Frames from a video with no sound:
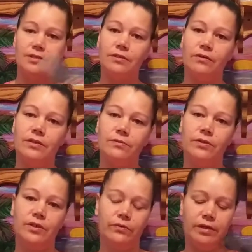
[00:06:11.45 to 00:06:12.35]
So this
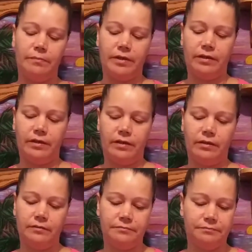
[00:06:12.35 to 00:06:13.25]
will go in
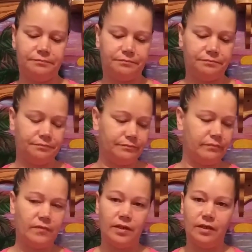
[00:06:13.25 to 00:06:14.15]
my
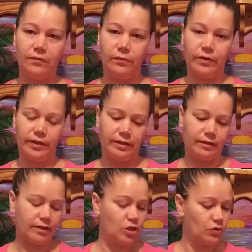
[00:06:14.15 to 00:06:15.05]

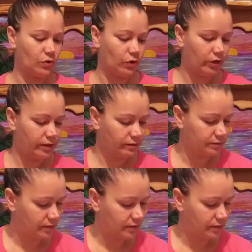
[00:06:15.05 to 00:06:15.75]
giveaway drawer.